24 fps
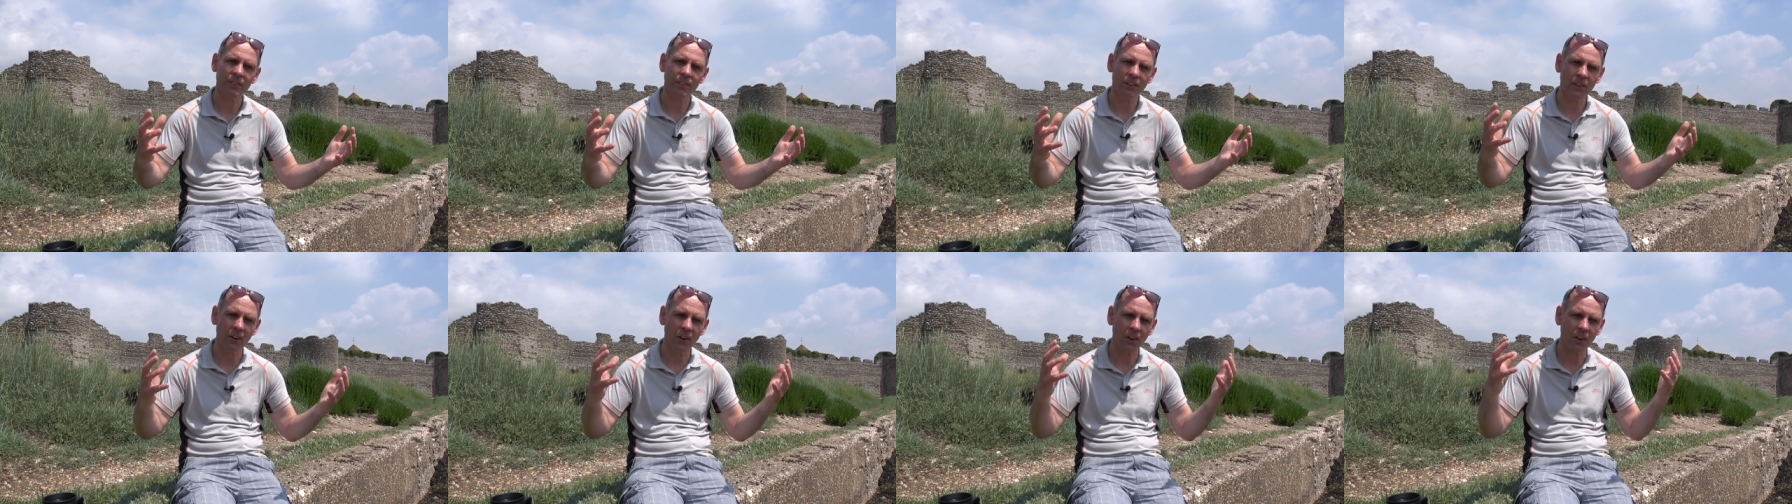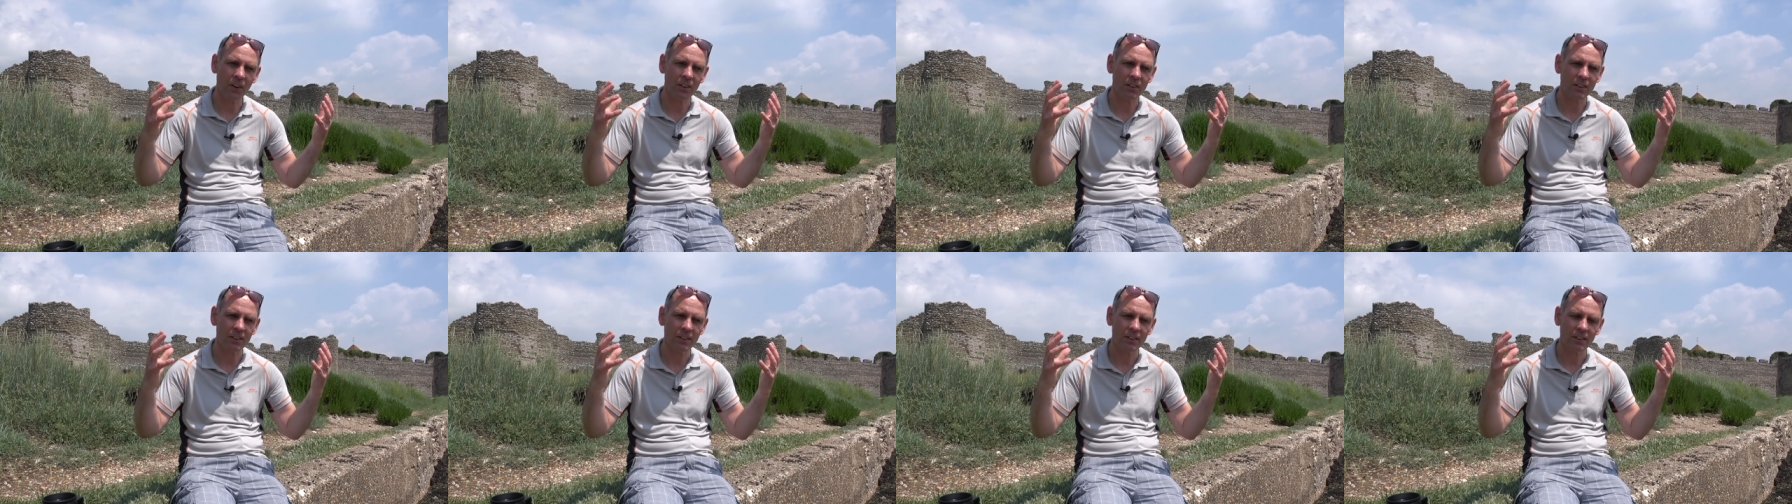
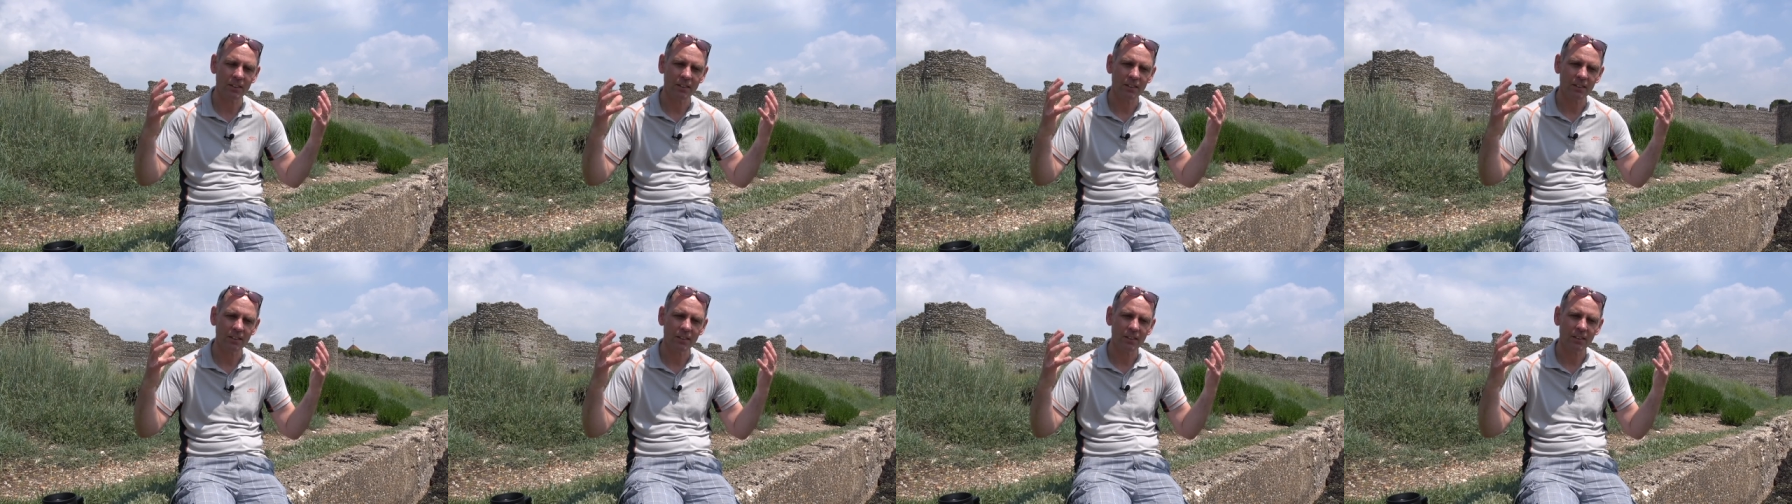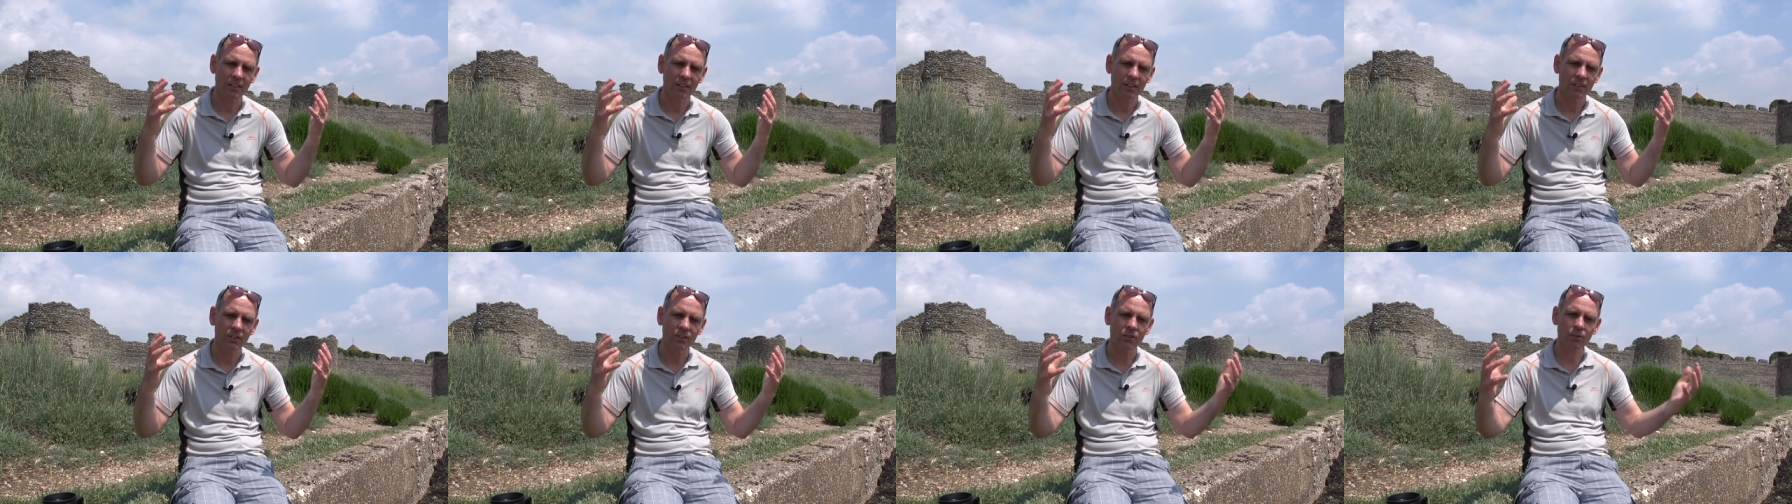God
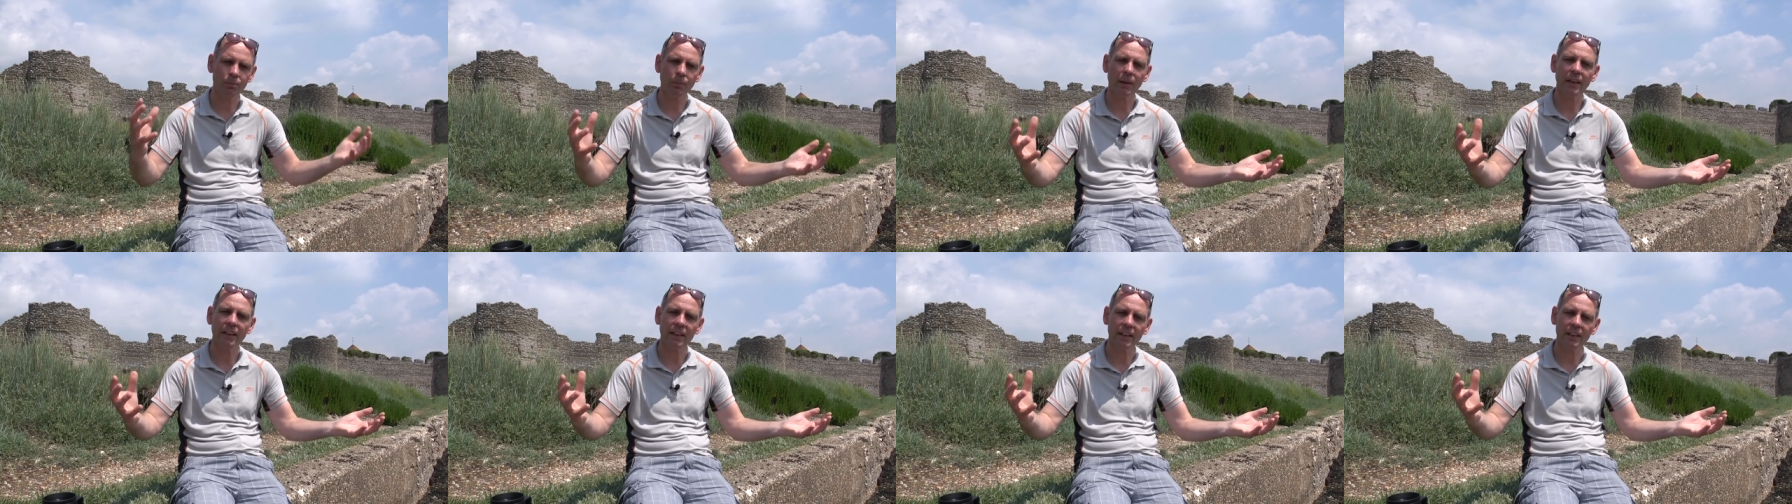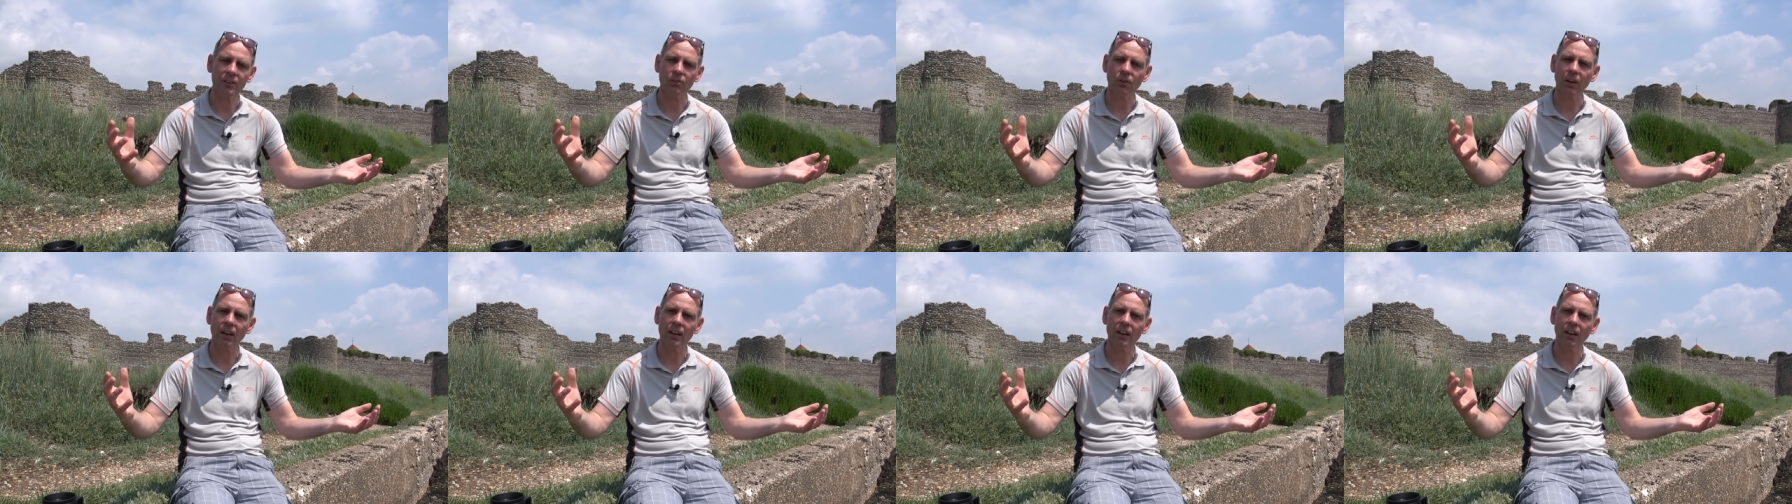speak
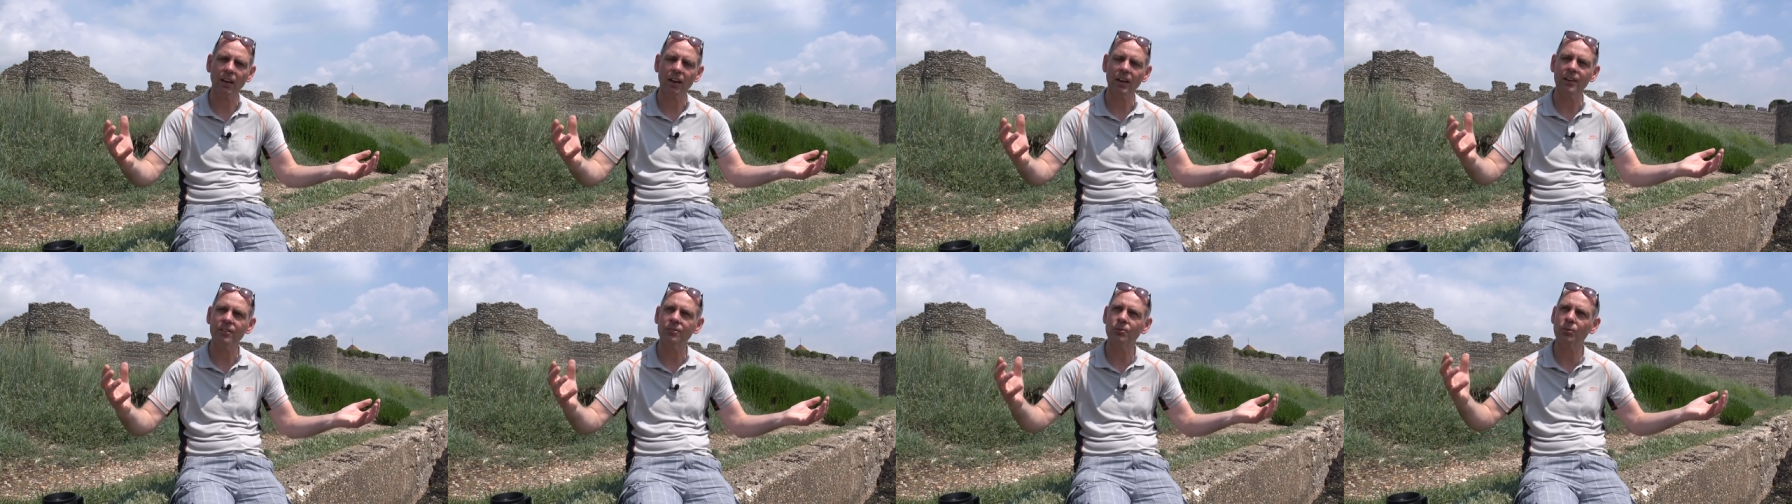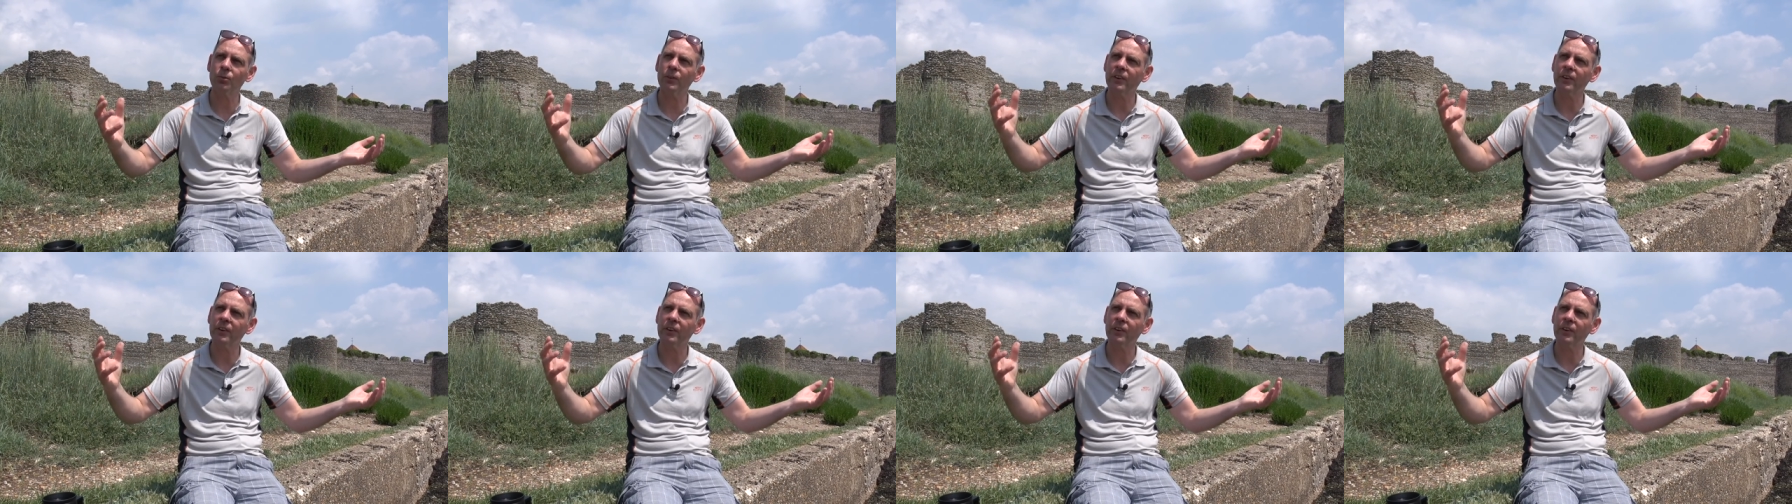into our lives.